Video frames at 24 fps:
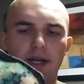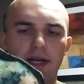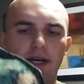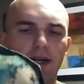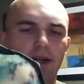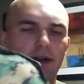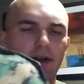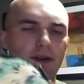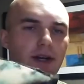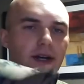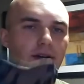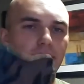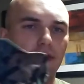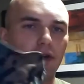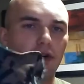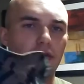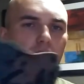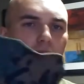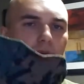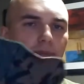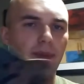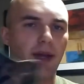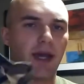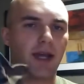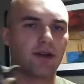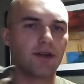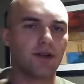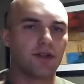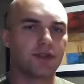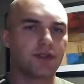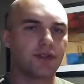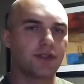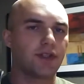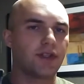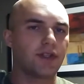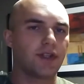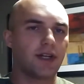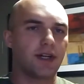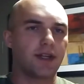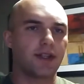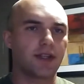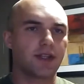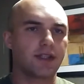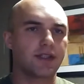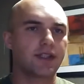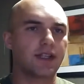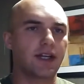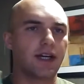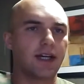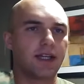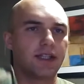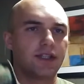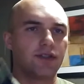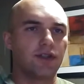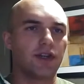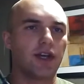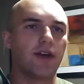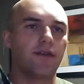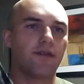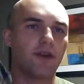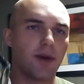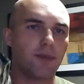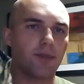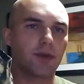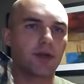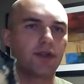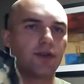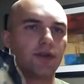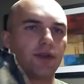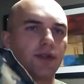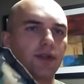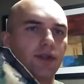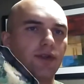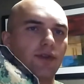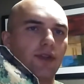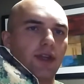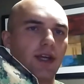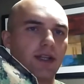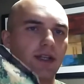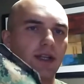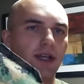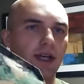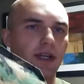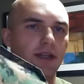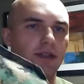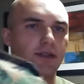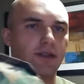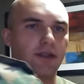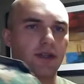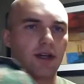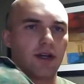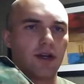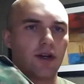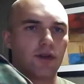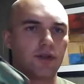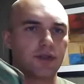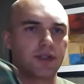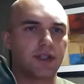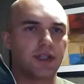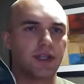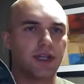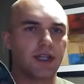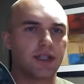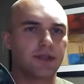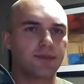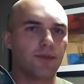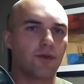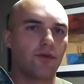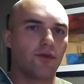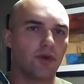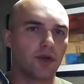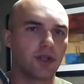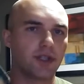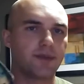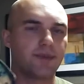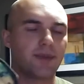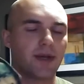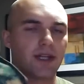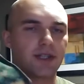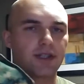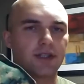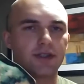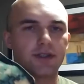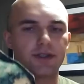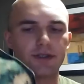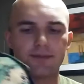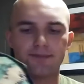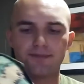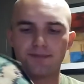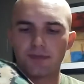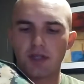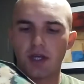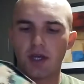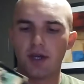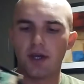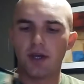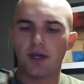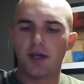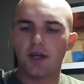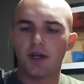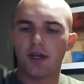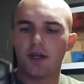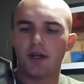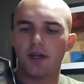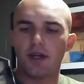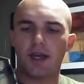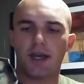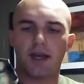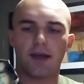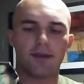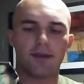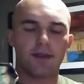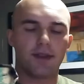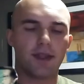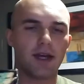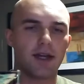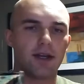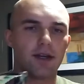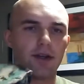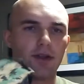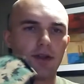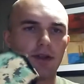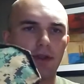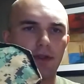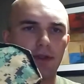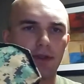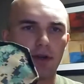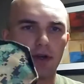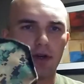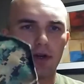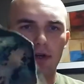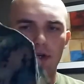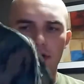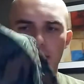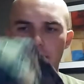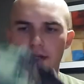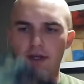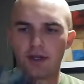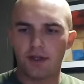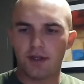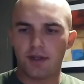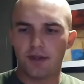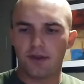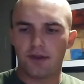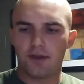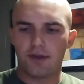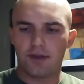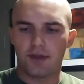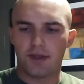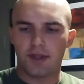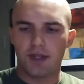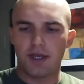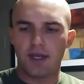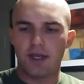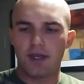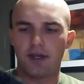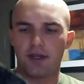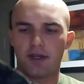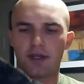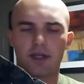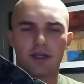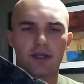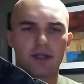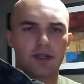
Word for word: to iron out all the panels on the sides. You'll have opportunity to do that at uh, OCS before inspections. And then third, the